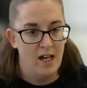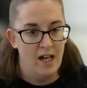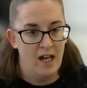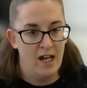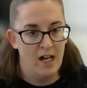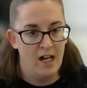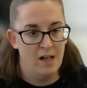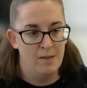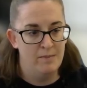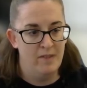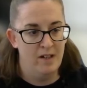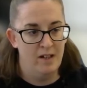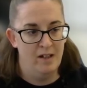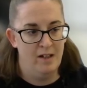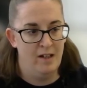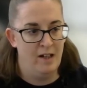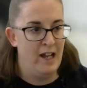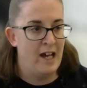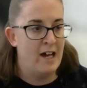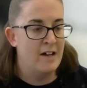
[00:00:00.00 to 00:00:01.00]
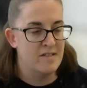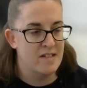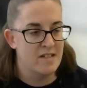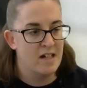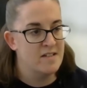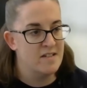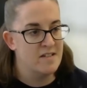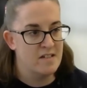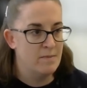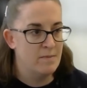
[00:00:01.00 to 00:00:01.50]
Um, it allows
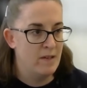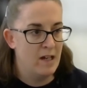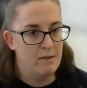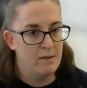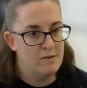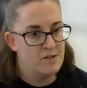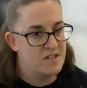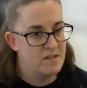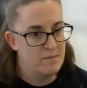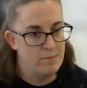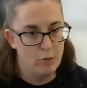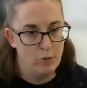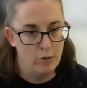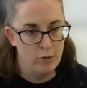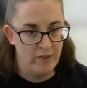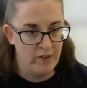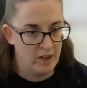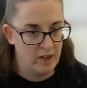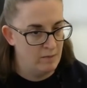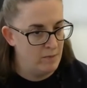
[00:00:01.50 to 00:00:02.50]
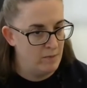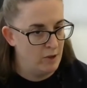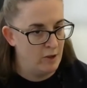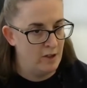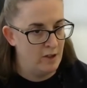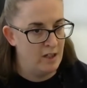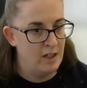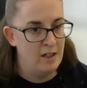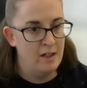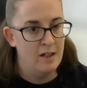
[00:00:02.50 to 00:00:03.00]
us to be able to support the
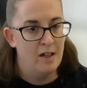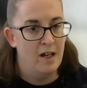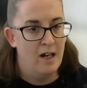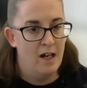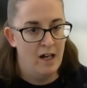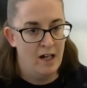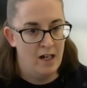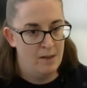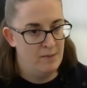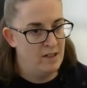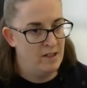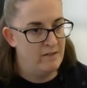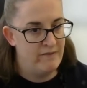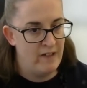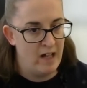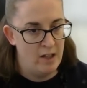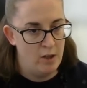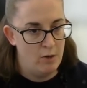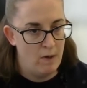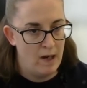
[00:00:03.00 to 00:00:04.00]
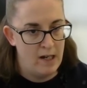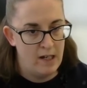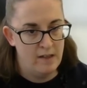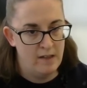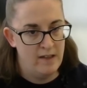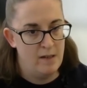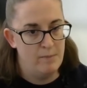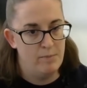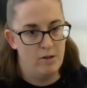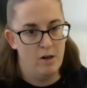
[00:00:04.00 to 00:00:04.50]
community um, in evaluating
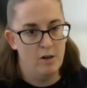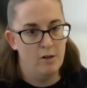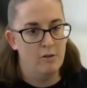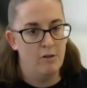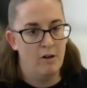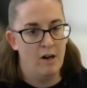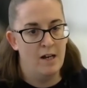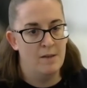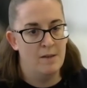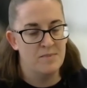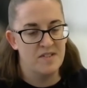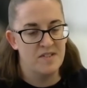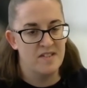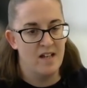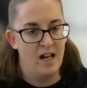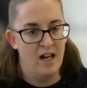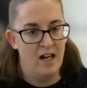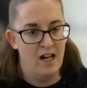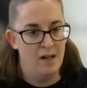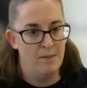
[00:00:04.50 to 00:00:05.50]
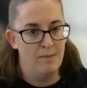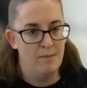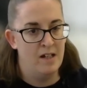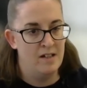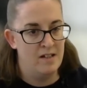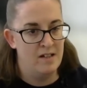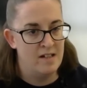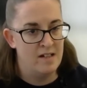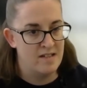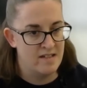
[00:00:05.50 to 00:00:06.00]
their programs
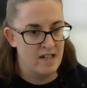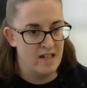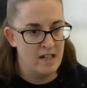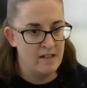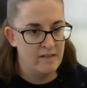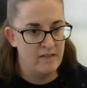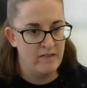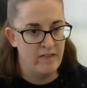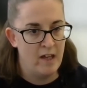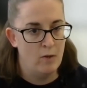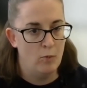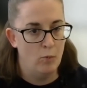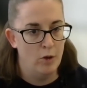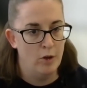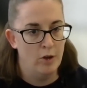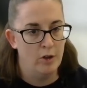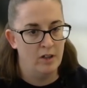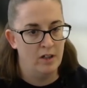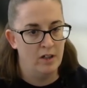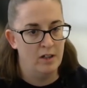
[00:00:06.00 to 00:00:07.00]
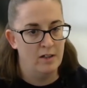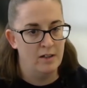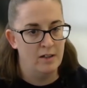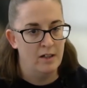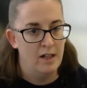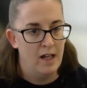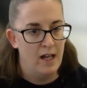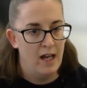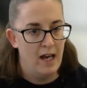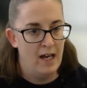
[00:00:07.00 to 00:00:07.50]
and, and, seeing that they work and,
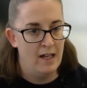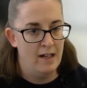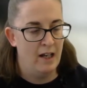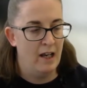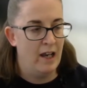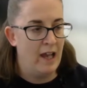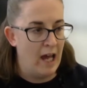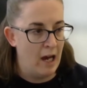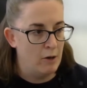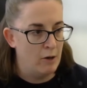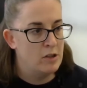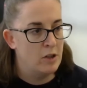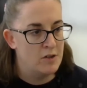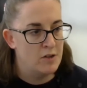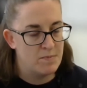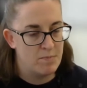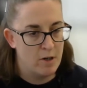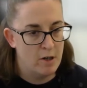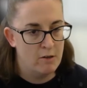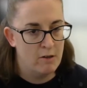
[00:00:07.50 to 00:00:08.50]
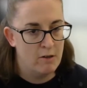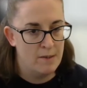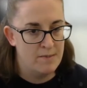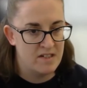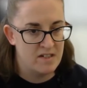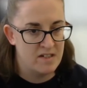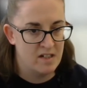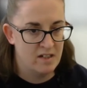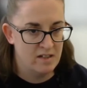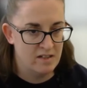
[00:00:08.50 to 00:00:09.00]
and allowing those programs
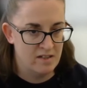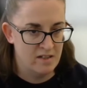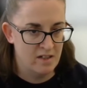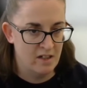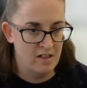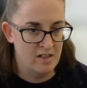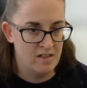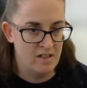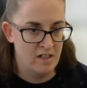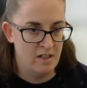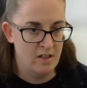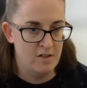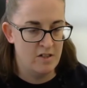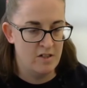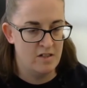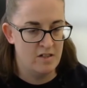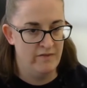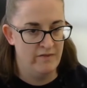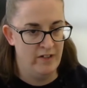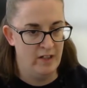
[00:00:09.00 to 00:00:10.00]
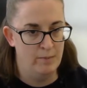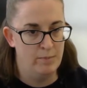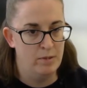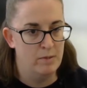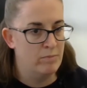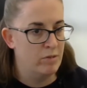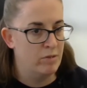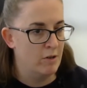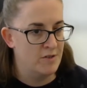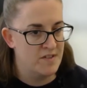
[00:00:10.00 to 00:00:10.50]
to, to continue to develop
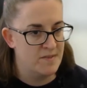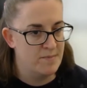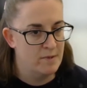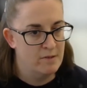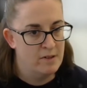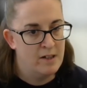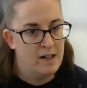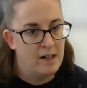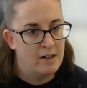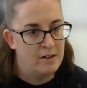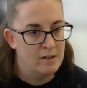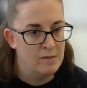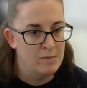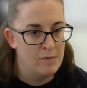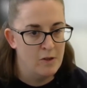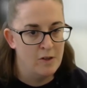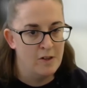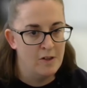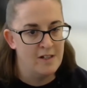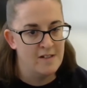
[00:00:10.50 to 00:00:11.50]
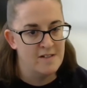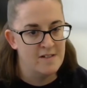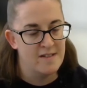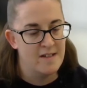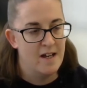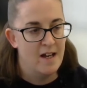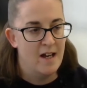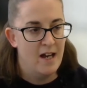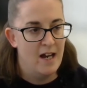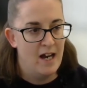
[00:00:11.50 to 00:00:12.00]
and prosper in our communities.
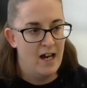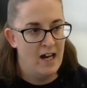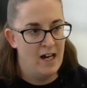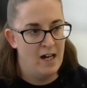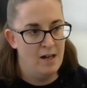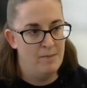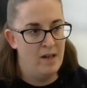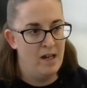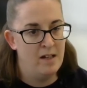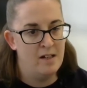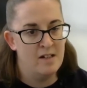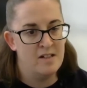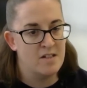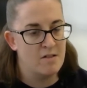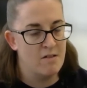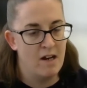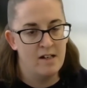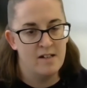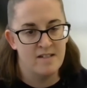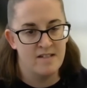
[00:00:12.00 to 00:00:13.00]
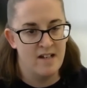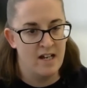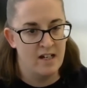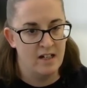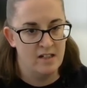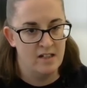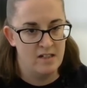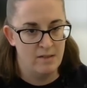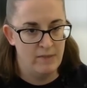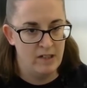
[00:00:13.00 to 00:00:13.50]
and it's great as an
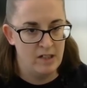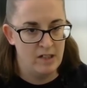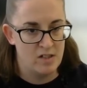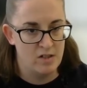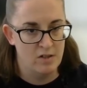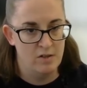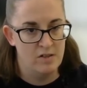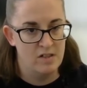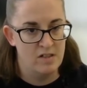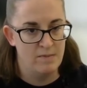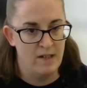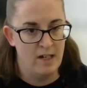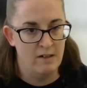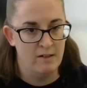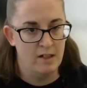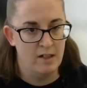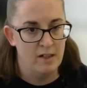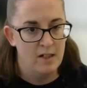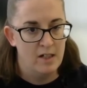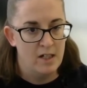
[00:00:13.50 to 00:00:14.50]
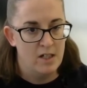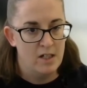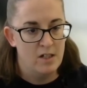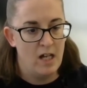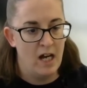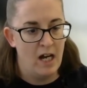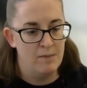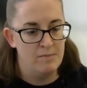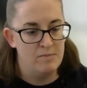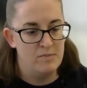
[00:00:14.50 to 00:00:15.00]
academic too to be able
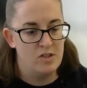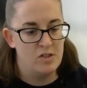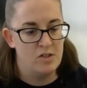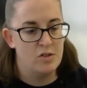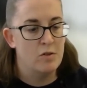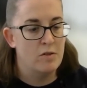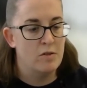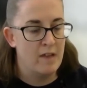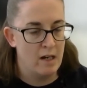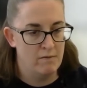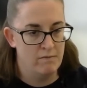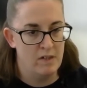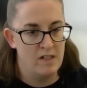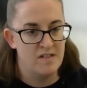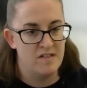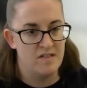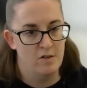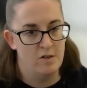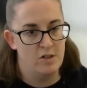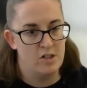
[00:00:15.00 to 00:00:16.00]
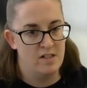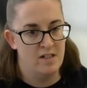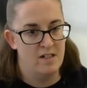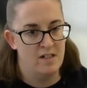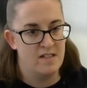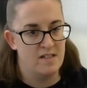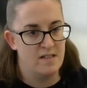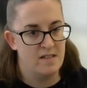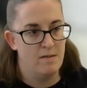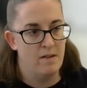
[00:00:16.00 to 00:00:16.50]
to do that research
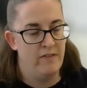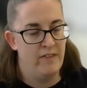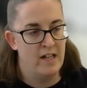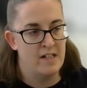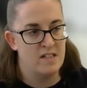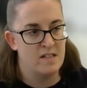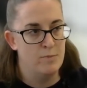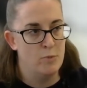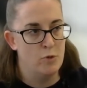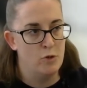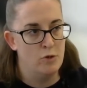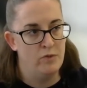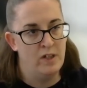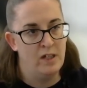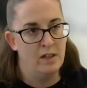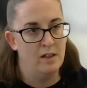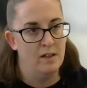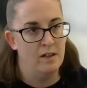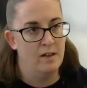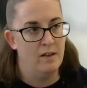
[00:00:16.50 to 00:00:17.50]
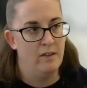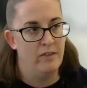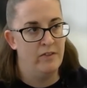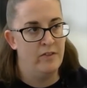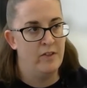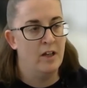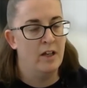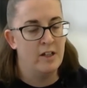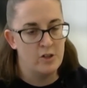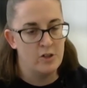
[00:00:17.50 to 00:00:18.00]
that's that's moving
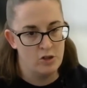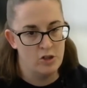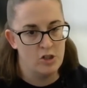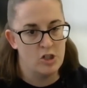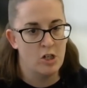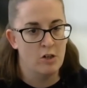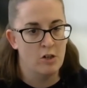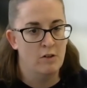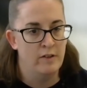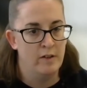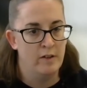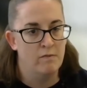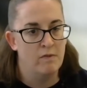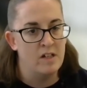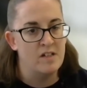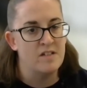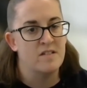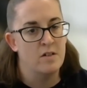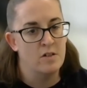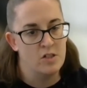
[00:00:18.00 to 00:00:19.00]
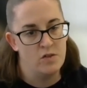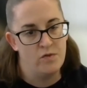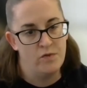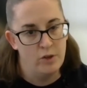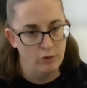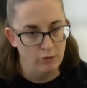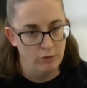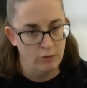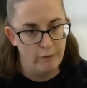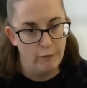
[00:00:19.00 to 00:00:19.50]
the literature and the research
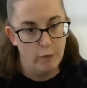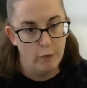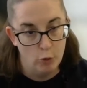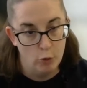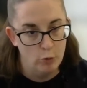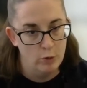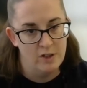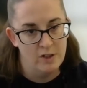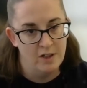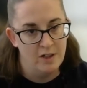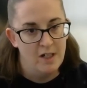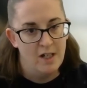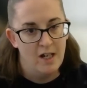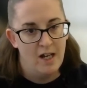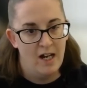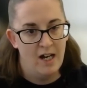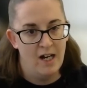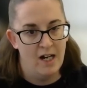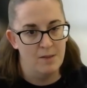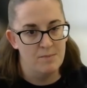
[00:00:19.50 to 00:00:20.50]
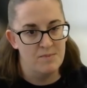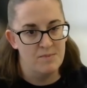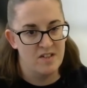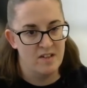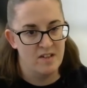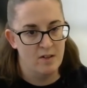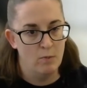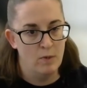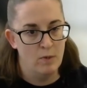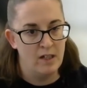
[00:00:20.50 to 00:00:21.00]
field forward um, so
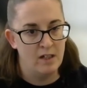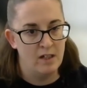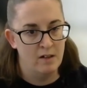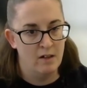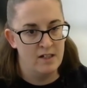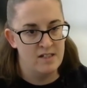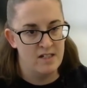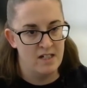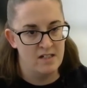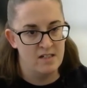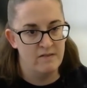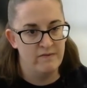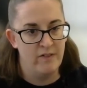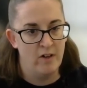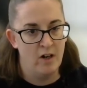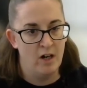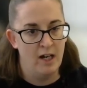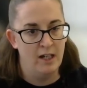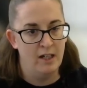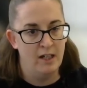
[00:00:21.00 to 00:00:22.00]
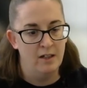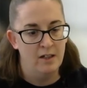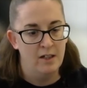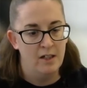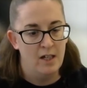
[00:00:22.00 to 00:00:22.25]
that we can identify